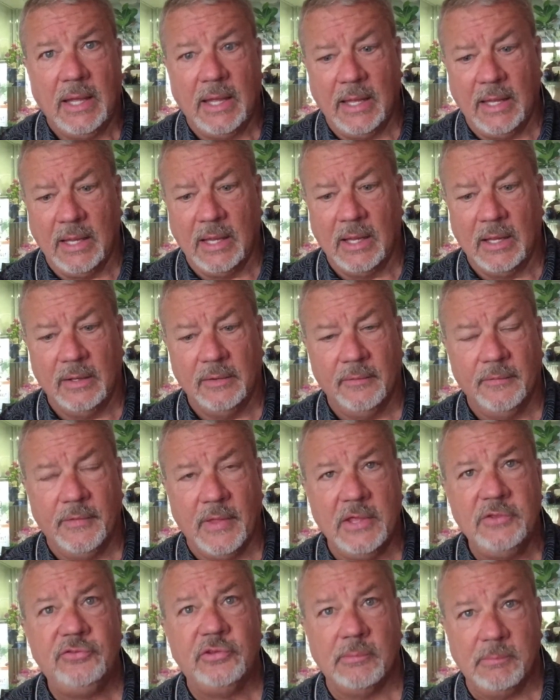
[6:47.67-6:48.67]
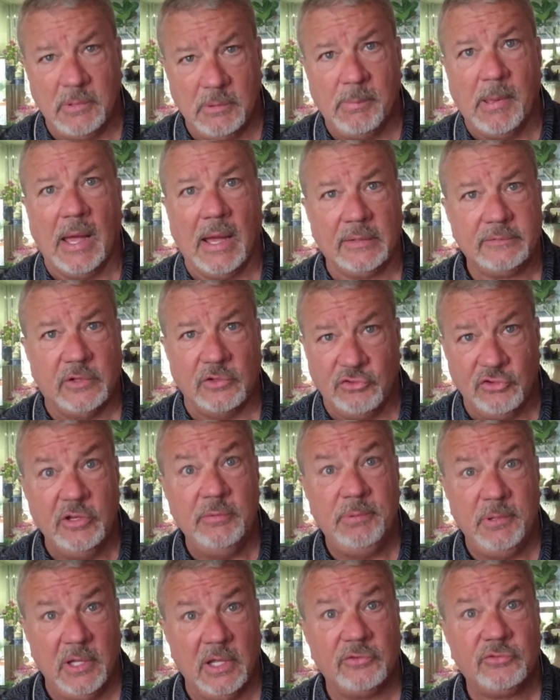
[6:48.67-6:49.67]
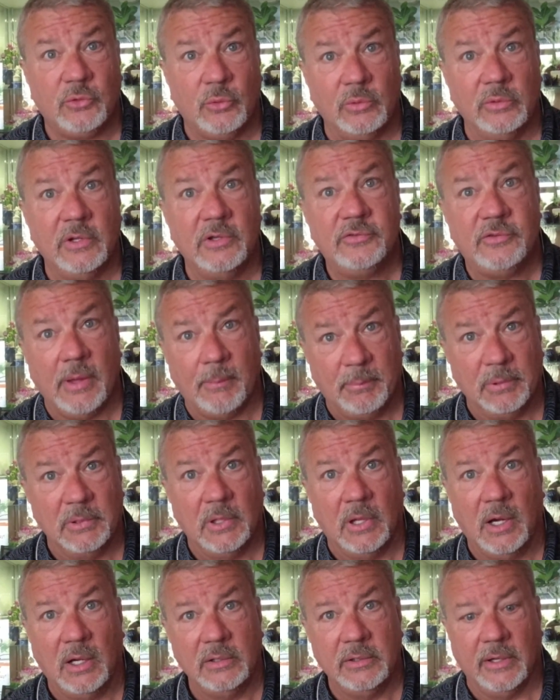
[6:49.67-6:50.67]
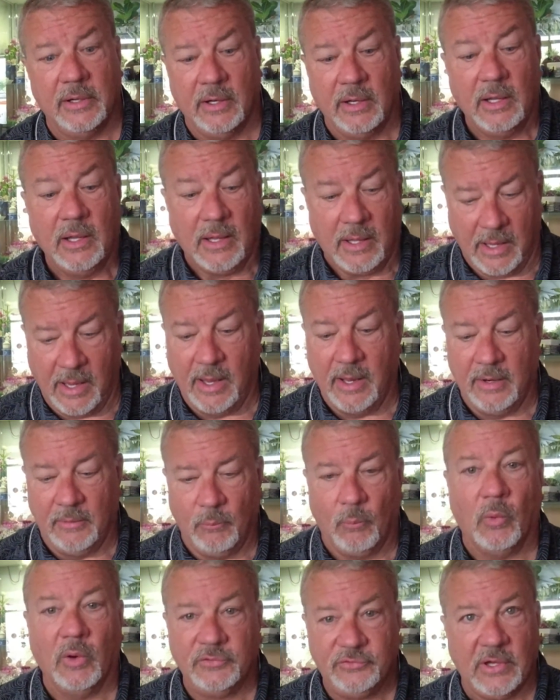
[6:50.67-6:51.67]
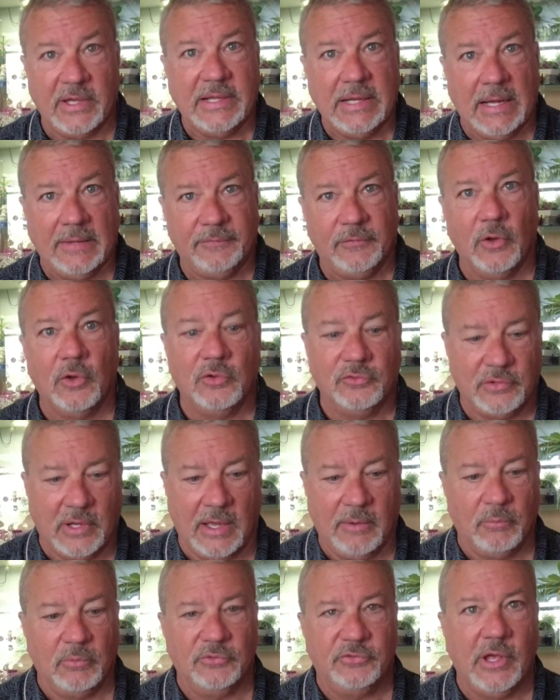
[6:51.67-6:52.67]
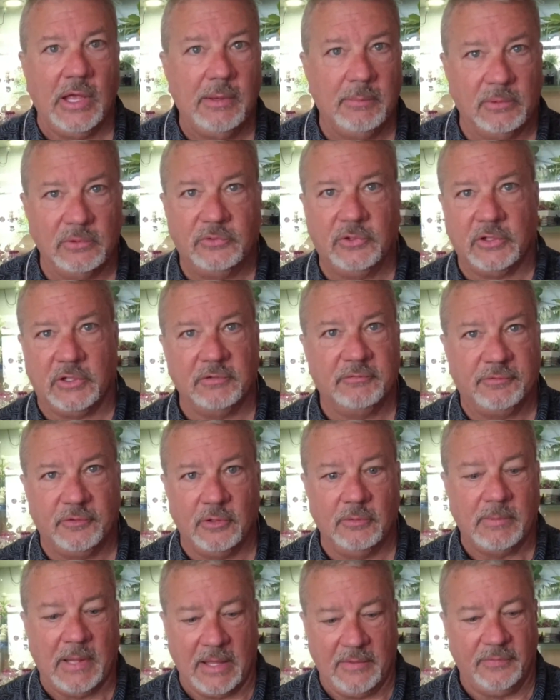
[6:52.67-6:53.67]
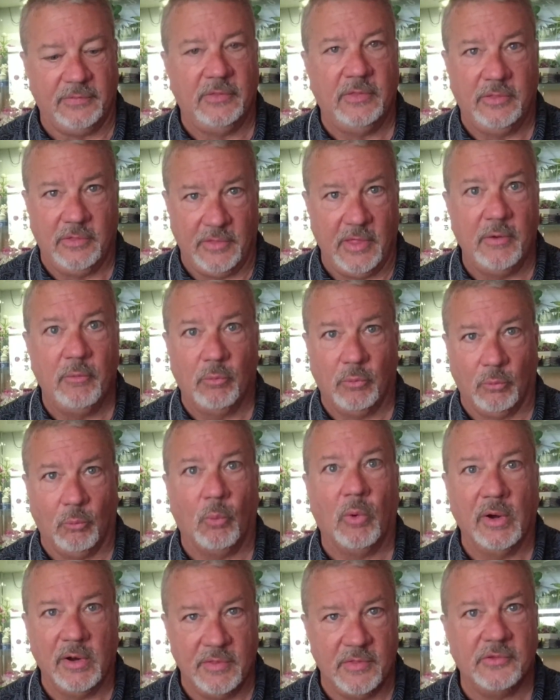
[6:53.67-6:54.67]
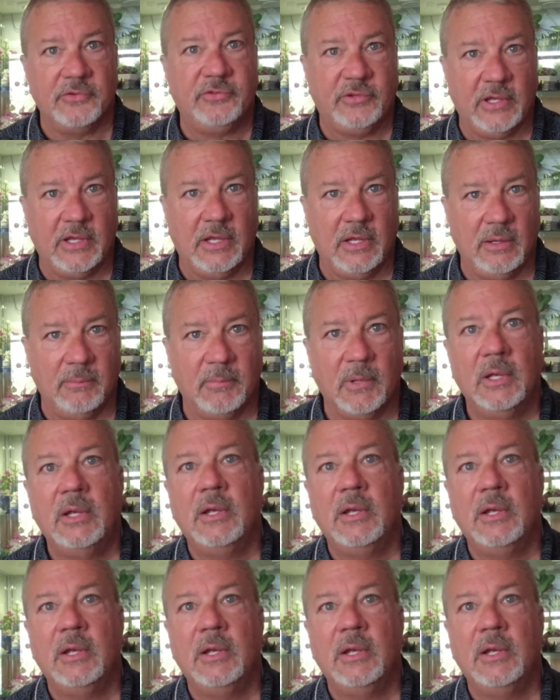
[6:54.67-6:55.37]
And they sent me back the GPS coordinates that belonged. And once I got those, I was able to confirm that they were one and the same.